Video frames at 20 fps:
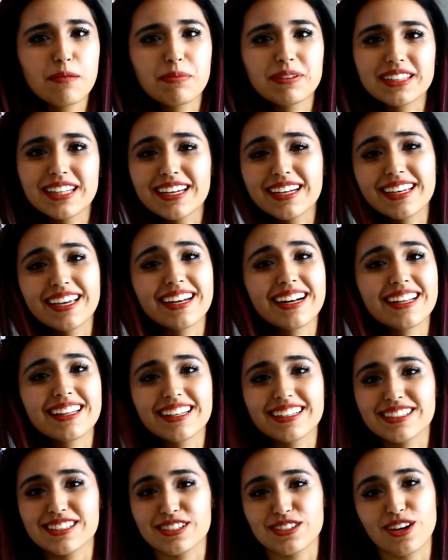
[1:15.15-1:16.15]
But then again,
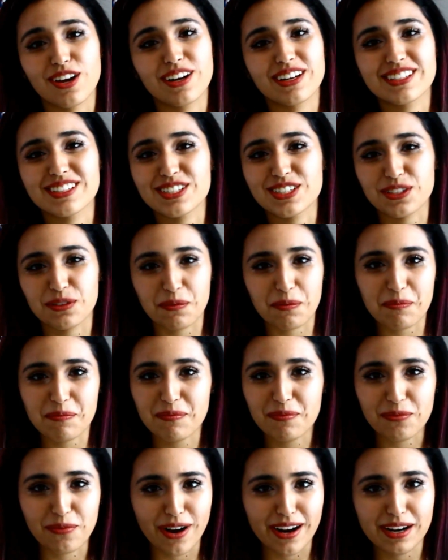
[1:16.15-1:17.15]
I like to talk to
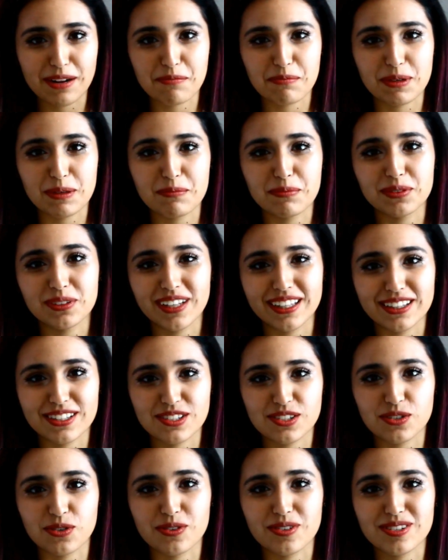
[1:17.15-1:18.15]
random people at
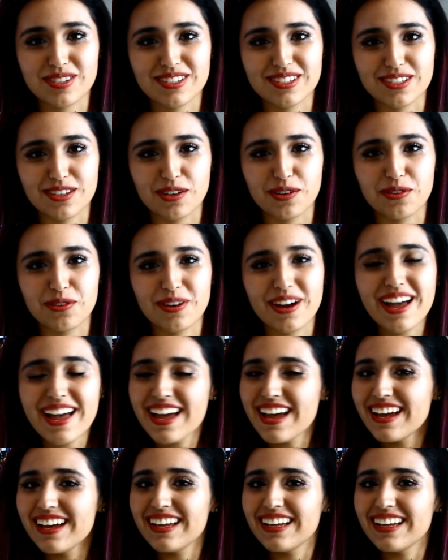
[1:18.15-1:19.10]
the stores, so